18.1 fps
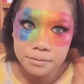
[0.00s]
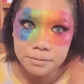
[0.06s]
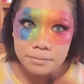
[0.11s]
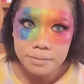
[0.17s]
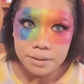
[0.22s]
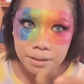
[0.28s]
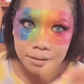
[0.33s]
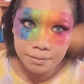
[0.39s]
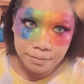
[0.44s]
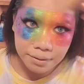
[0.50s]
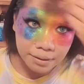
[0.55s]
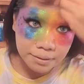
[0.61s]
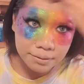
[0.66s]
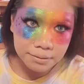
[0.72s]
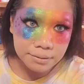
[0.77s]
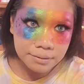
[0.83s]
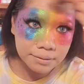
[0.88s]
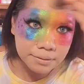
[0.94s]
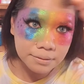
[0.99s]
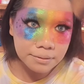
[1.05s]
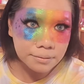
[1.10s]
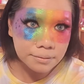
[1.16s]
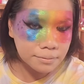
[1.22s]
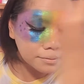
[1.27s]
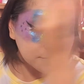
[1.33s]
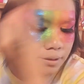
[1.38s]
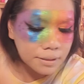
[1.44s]
My face is so
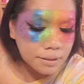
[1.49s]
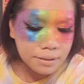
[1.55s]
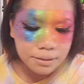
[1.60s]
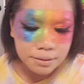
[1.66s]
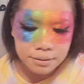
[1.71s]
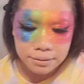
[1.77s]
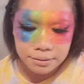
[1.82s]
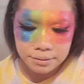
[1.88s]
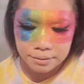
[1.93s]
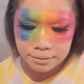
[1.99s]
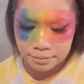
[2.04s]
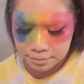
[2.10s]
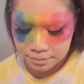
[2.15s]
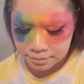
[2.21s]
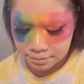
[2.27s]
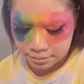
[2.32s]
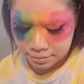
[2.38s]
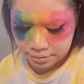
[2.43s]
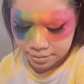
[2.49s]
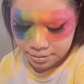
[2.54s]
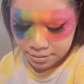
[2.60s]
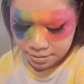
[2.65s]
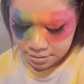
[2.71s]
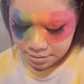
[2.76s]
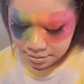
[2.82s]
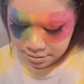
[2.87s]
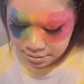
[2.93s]
white.
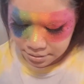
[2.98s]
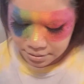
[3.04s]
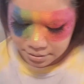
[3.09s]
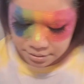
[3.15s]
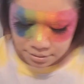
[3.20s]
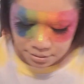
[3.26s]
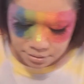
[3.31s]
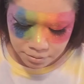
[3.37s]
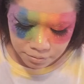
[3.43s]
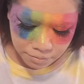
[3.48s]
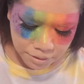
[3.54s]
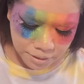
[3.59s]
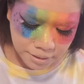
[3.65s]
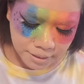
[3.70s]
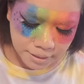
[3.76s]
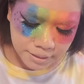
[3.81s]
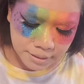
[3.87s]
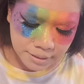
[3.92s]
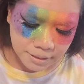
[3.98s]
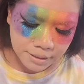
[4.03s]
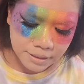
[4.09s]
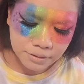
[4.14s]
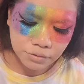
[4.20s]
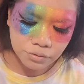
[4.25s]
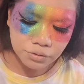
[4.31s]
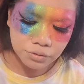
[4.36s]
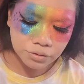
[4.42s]
So we're gonna need
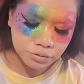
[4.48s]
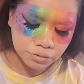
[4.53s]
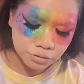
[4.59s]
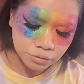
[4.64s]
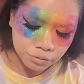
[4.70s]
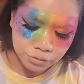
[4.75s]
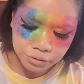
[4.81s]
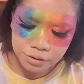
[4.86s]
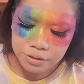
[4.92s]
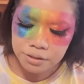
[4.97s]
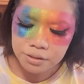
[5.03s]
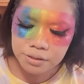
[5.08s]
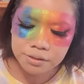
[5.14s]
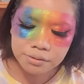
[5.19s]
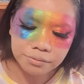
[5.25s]
to contour.